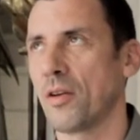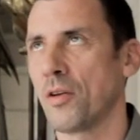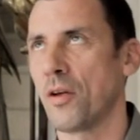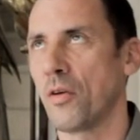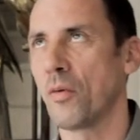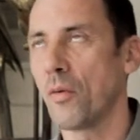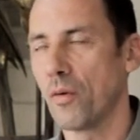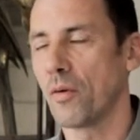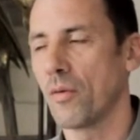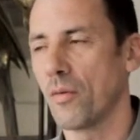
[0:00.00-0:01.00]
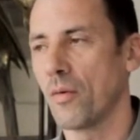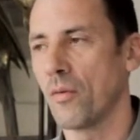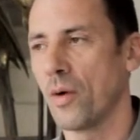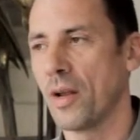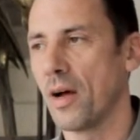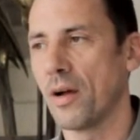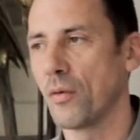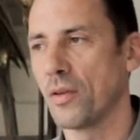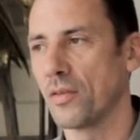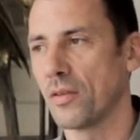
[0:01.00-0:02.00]
you know, when I
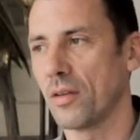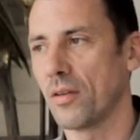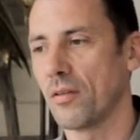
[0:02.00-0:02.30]
was